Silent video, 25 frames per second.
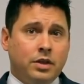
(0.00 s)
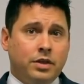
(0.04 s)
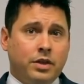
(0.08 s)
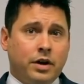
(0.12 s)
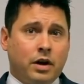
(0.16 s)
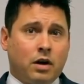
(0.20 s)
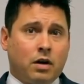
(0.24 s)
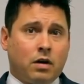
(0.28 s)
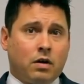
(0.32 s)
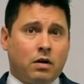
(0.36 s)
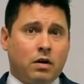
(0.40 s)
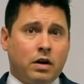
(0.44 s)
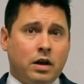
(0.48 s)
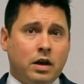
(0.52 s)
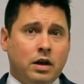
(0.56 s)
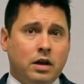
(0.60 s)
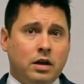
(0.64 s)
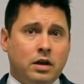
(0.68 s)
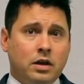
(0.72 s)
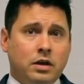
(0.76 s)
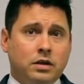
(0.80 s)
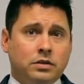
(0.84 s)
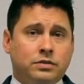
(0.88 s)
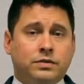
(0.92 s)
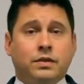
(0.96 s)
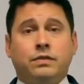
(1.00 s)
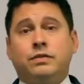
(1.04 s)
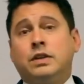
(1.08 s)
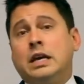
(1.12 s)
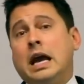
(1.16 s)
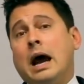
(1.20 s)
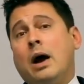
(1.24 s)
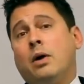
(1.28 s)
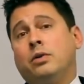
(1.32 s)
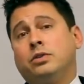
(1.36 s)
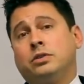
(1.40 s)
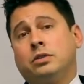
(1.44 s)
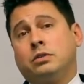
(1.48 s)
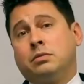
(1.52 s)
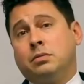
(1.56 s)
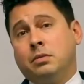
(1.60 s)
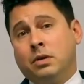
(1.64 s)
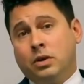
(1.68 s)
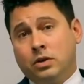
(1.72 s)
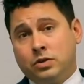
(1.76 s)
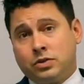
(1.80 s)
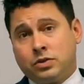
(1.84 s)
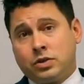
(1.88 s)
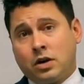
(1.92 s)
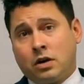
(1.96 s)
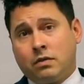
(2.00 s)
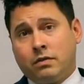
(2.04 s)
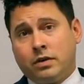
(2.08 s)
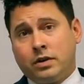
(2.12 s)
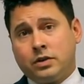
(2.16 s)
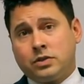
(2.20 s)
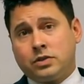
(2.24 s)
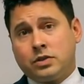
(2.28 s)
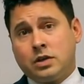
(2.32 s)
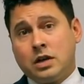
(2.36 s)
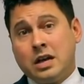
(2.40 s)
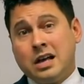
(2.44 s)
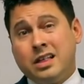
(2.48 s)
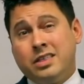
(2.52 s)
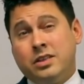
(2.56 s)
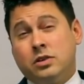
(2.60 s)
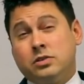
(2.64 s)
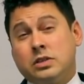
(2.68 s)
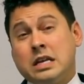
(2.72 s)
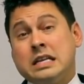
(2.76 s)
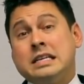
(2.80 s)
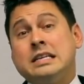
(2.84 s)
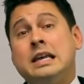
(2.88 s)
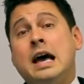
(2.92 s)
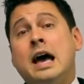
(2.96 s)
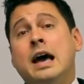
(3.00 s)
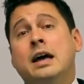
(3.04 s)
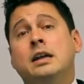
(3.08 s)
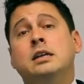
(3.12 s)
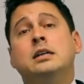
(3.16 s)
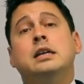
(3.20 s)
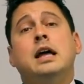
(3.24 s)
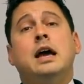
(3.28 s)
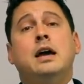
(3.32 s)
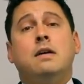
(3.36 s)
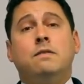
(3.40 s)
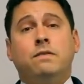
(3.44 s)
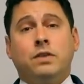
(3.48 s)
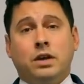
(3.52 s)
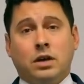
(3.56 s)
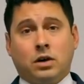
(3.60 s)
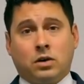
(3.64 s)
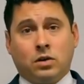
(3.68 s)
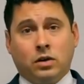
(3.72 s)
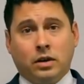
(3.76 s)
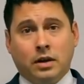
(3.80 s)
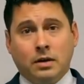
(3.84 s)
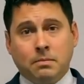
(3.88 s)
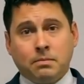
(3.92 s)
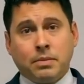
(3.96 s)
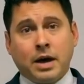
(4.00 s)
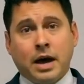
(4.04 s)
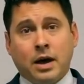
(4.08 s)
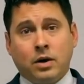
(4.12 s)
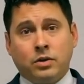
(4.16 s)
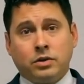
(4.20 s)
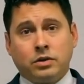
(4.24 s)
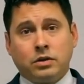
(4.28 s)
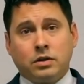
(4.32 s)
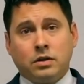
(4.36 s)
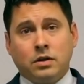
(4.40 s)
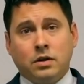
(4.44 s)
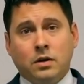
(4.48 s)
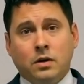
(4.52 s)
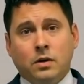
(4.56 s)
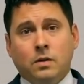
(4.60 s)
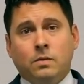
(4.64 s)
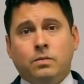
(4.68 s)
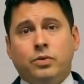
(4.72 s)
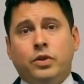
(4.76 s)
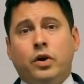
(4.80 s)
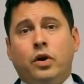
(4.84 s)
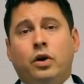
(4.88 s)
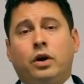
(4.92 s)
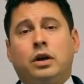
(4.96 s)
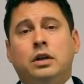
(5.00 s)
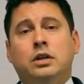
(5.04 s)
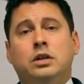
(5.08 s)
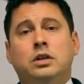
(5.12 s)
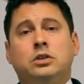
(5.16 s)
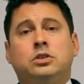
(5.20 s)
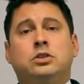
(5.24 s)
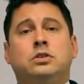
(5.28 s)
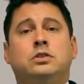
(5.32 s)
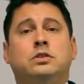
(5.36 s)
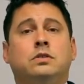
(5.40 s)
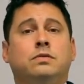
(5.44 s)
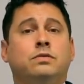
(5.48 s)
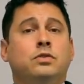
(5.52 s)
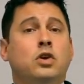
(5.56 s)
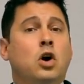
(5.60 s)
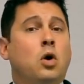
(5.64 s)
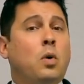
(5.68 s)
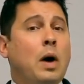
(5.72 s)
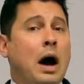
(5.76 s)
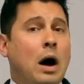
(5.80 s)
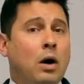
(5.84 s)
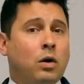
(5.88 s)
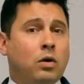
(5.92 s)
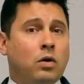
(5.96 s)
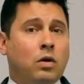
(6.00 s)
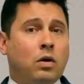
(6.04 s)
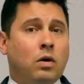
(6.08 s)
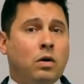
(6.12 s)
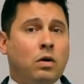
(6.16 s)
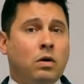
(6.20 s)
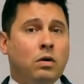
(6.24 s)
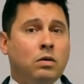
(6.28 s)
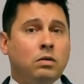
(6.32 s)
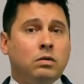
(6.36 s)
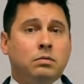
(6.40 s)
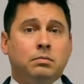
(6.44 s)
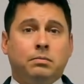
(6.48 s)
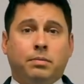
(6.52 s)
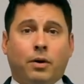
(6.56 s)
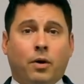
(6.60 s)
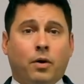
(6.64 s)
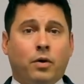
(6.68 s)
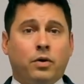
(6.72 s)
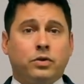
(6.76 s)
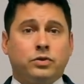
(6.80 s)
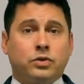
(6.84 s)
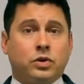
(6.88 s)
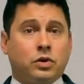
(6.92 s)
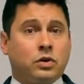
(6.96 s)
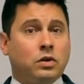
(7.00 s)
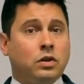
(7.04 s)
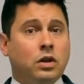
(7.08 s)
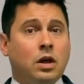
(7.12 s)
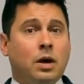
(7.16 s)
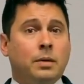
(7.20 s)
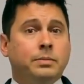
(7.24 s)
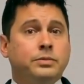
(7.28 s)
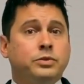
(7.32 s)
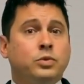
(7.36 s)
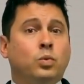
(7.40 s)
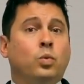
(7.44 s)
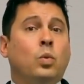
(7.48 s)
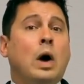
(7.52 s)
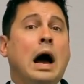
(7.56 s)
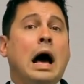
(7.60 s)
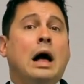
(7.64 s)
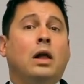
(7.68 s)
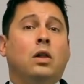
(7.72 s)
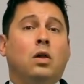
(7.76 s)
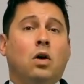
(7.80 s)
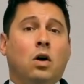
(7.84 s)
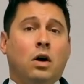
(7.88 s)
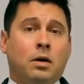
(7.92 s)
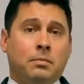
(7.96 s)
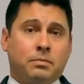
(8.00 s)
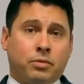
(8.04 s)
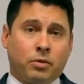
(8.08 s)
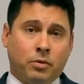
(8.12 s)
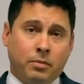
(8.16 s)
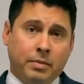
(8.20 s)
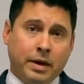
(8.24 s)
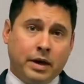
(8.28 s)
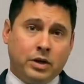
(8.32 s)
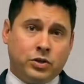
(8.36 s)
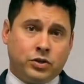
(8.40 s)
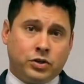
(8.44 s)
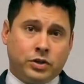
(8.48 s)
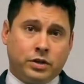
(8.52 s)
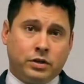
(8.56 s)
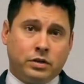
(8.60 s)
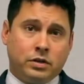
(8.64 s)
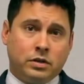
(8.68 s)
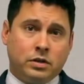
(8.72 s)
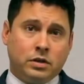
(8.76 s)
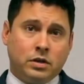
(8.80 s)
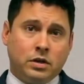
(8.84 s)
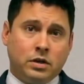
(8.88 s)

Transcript: There is 50 hours of community service. There's a 10 day vehicle impound. There are conditions of no alcohol, bars, or clubs while on probation.